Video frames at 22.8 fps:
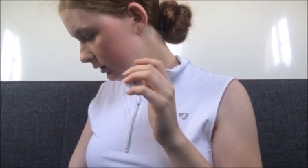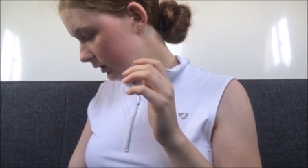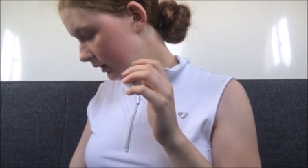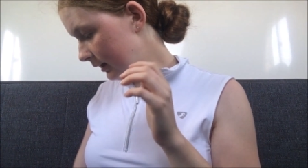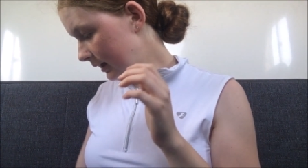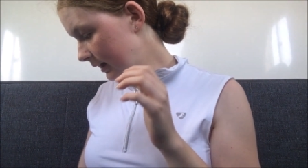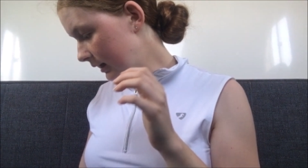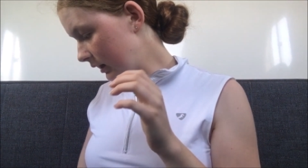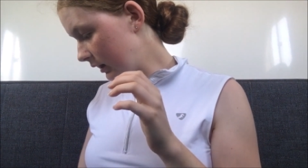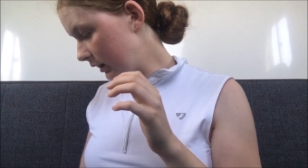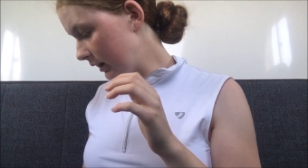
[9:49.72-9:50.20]

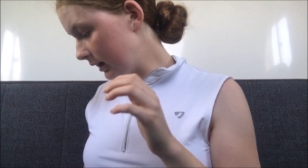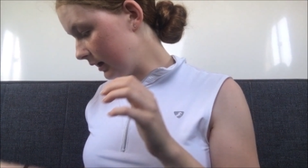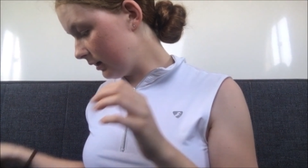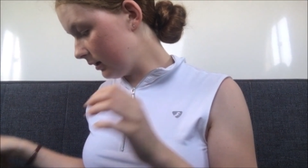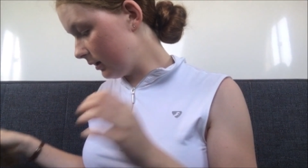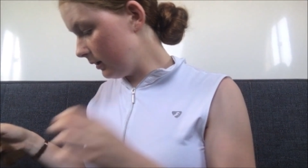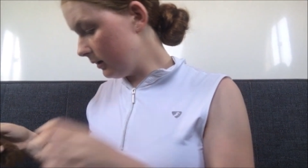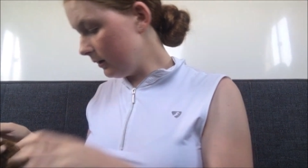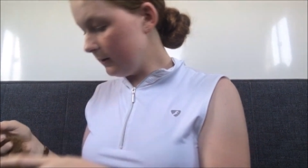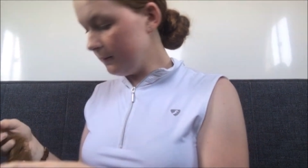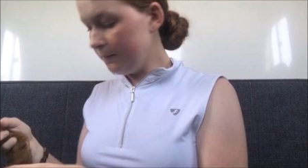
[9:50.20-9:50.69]
done
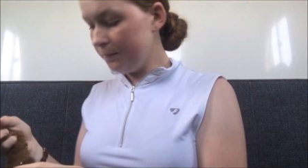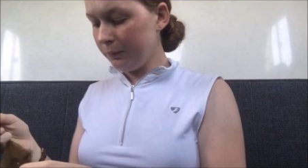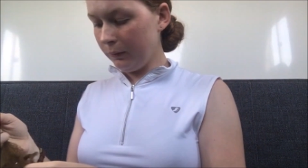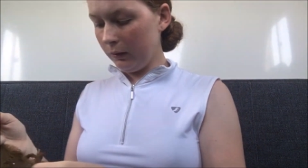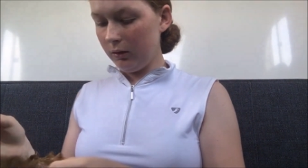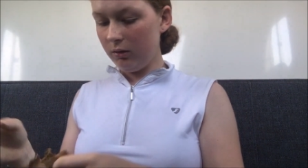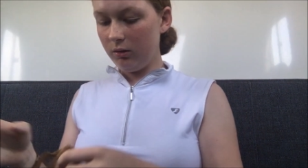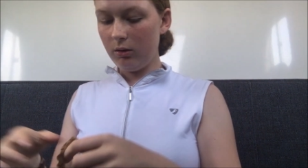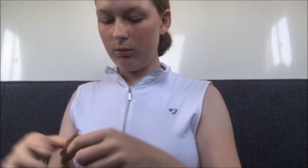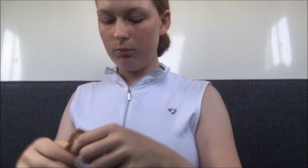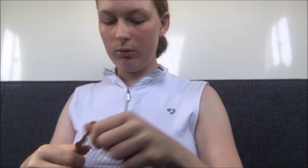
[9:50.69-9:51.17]
anything.
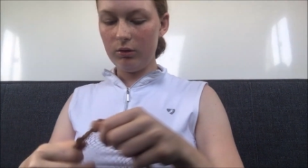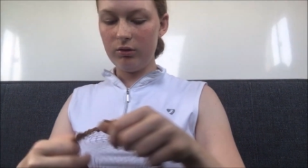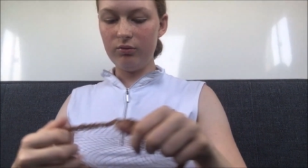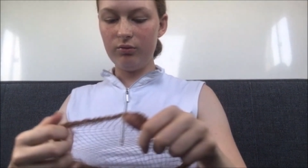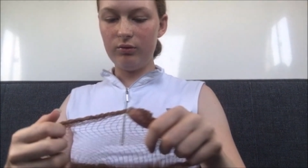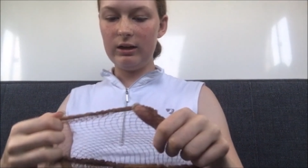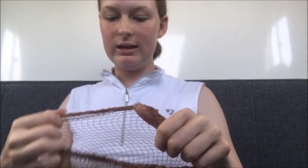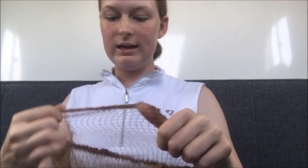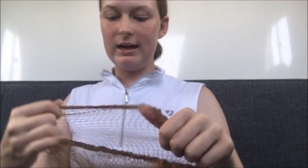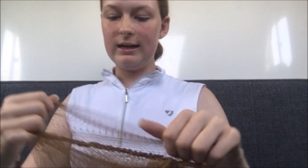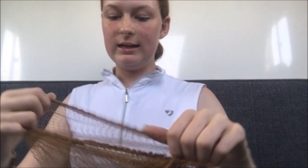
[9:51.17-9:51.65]
So there
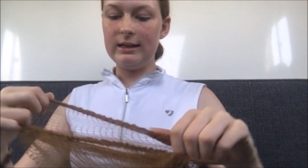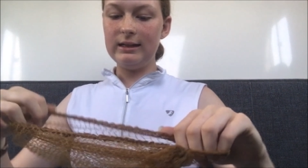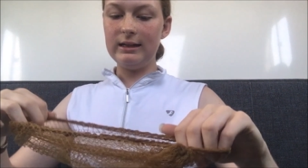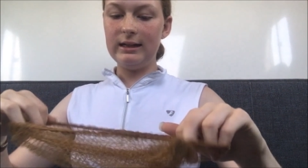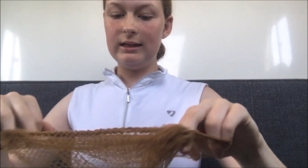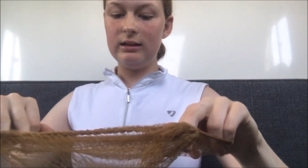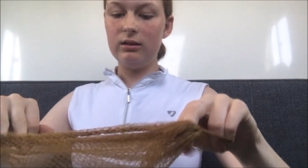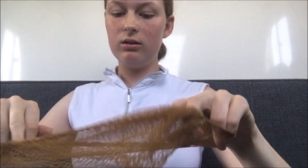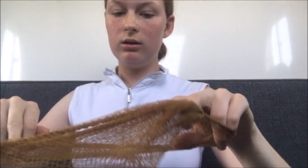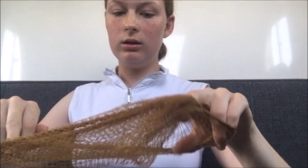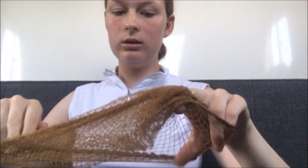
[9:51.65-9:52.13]
wasn't really any
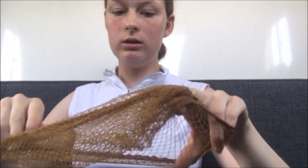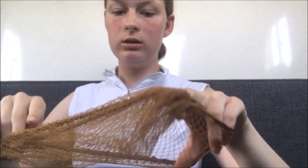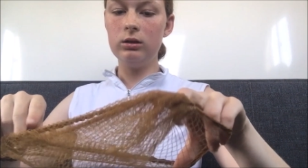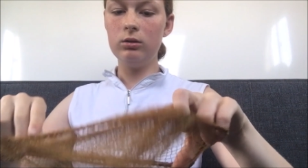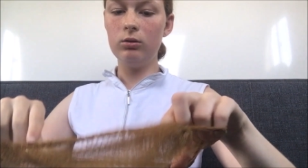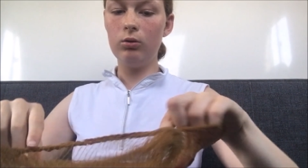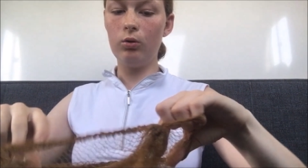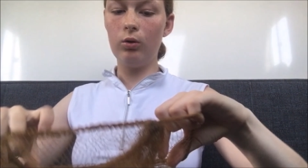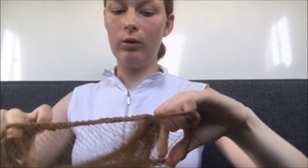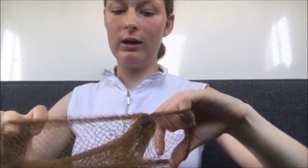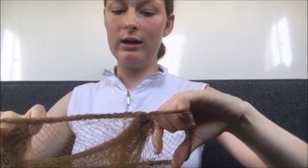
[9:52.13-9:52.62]
need
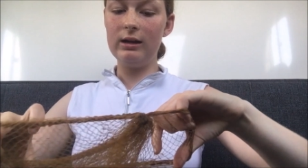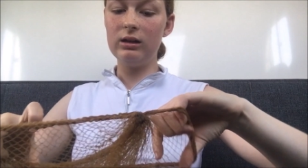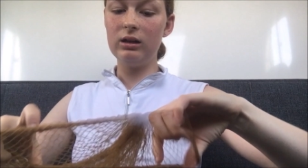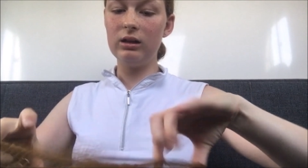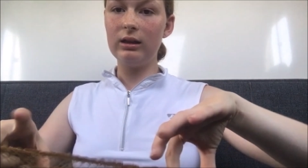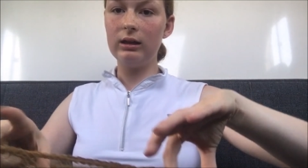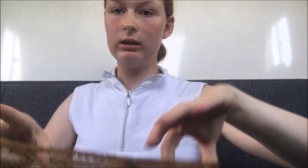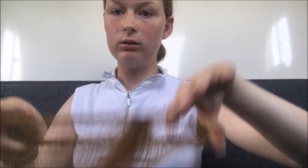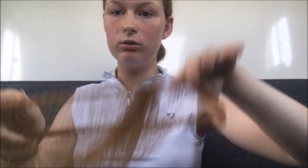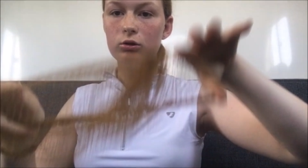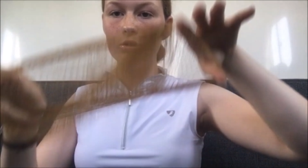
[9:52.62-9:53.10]
or
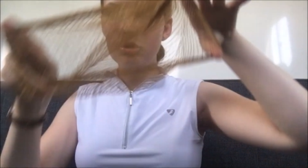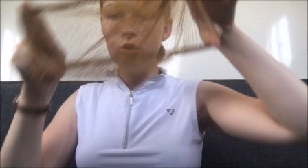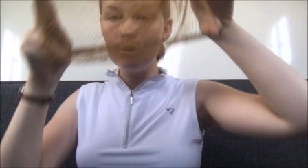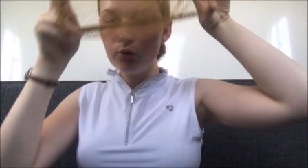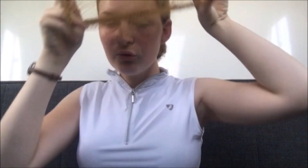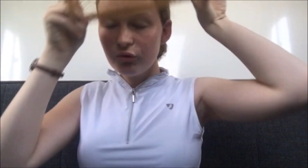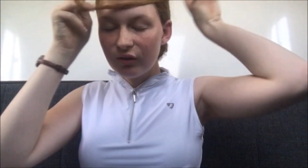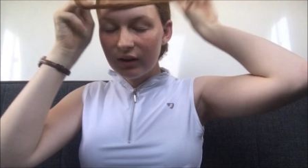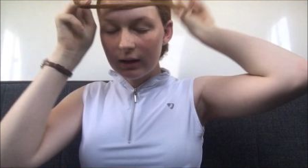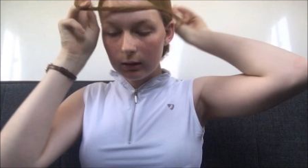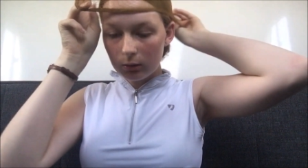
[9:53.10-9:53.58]
anything
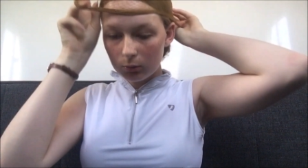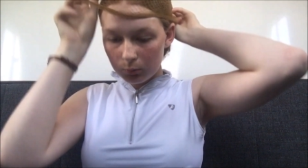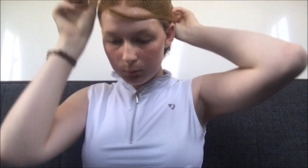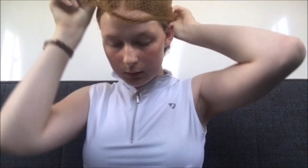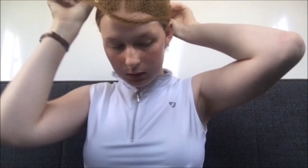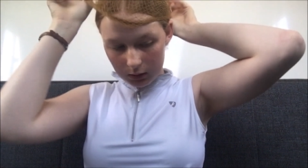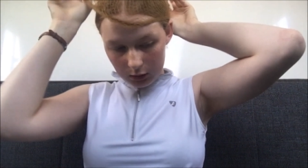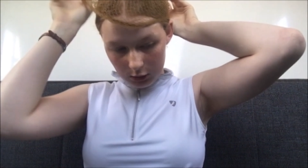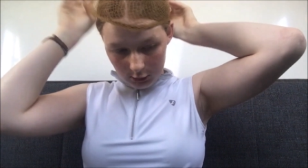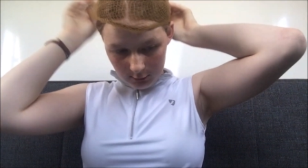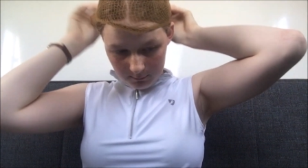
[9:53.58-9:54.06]
to
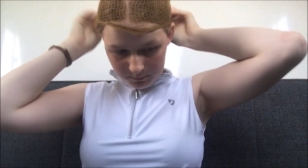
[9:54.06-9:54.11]
film.